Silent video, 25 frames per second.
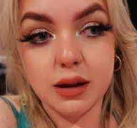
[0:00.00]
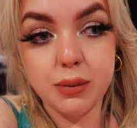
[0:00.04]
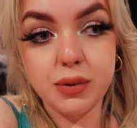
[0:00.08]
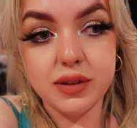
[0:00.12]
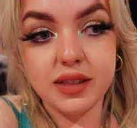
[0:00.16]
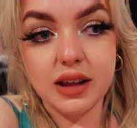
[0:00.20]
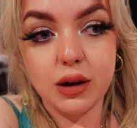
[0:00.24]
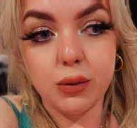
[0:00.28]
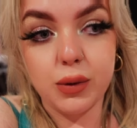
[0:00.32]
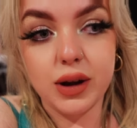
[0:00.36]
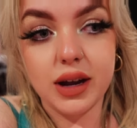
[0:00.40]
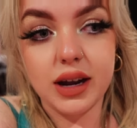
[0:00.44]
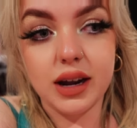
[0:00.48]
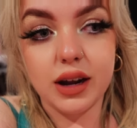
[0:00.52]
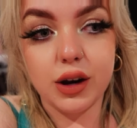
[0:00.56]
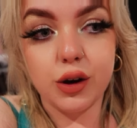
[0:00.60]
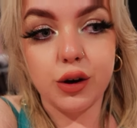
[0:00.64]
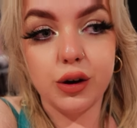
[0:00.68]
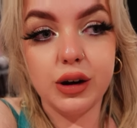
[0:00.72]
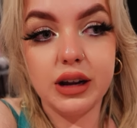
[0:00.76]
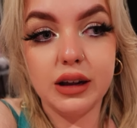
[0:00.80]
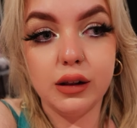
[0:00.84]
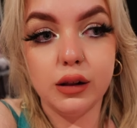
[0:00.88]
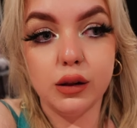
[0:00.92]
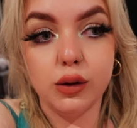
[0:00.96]
up, and that way I
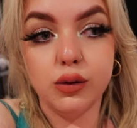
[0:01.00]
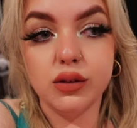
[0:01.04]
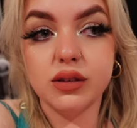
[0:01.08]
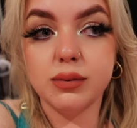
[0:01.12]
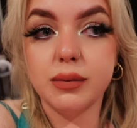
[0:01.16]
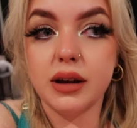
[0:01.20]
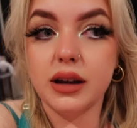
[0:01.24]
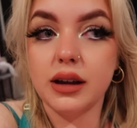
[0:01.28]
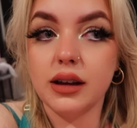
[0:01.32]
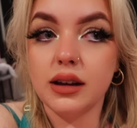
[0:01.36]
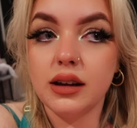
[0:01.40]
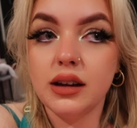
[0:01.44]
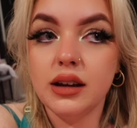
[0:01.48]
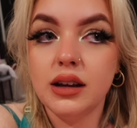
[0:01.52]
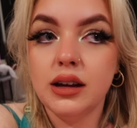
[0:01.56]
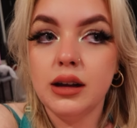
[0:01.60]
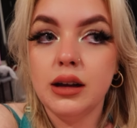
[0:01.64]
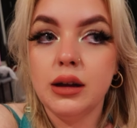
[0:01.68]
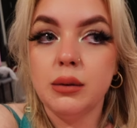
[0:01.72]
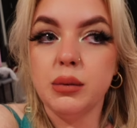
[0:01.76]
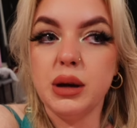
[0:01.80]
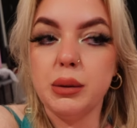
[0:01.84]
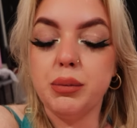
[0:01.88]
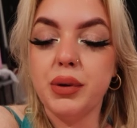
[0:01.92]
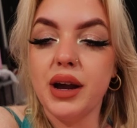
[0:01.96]
don't lose my
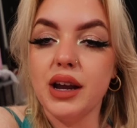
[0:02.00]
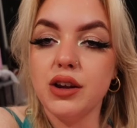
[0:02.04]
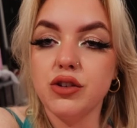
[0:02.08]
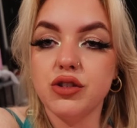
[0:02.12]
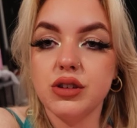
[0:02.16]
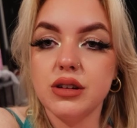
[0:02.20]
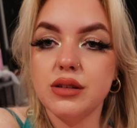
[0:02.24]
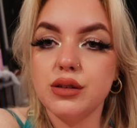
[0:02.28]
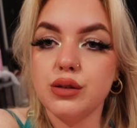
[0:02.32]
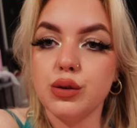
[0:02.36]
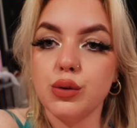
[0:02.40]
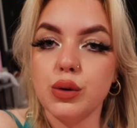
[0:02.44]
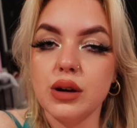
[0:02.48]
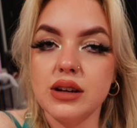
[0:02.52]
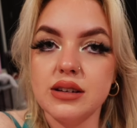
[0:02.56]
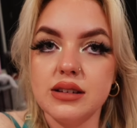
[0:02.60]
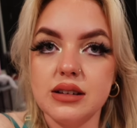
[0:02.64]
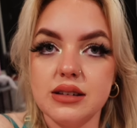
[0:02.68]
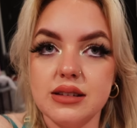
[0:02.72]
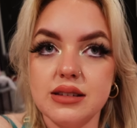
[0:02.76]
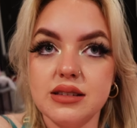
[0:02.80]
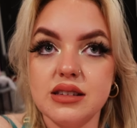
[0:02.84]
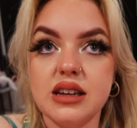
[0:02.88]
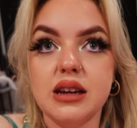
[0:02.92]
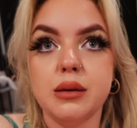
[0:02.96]
patience talking
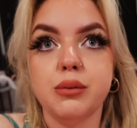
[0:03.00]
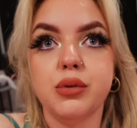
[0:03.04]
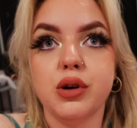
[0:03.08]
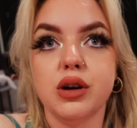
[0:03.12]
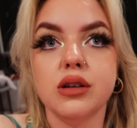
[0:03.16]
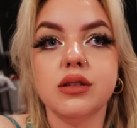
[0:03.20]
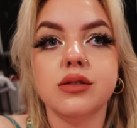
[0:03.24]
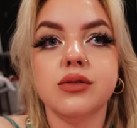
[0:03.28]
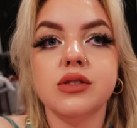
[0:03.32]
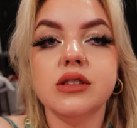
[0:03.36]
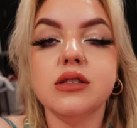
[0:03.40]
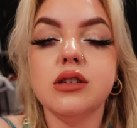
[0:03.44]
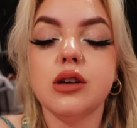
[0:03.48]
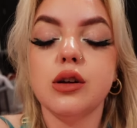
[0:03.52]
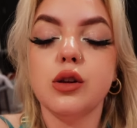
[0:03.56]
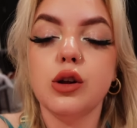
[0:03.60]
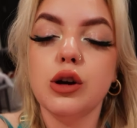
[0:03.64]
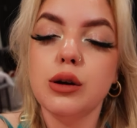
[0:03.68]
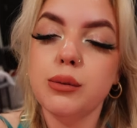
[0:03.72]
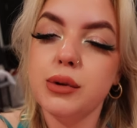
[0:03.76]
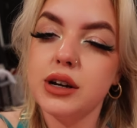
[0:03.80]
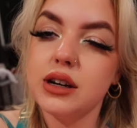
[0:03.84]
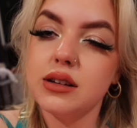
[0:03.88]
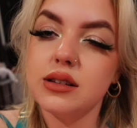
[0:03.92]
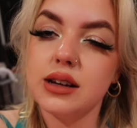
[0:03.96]
to the same person for so
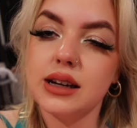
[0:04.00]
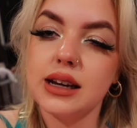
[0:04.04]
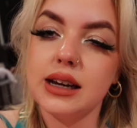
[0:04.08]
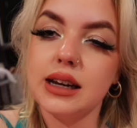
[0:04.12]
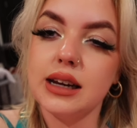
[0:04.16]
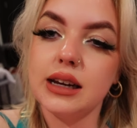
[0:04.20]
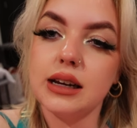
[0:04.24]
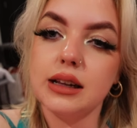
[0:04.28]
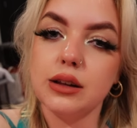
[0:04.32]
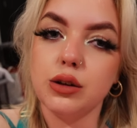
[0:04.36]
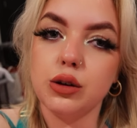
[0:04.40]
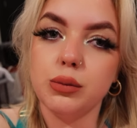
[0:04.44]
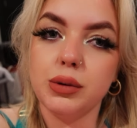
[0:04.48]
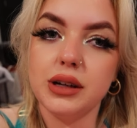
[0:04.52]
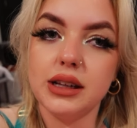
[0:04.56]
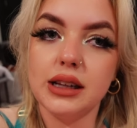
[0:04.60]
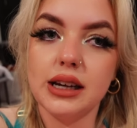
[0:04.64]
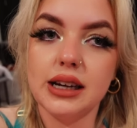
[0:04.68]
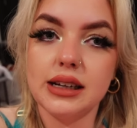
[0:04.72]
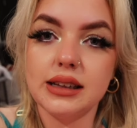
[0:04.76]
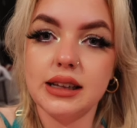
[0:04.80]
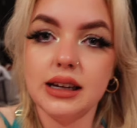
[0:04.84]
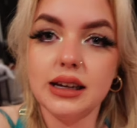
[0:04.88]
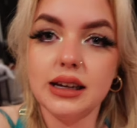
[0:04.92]
long, because I can get a little bit like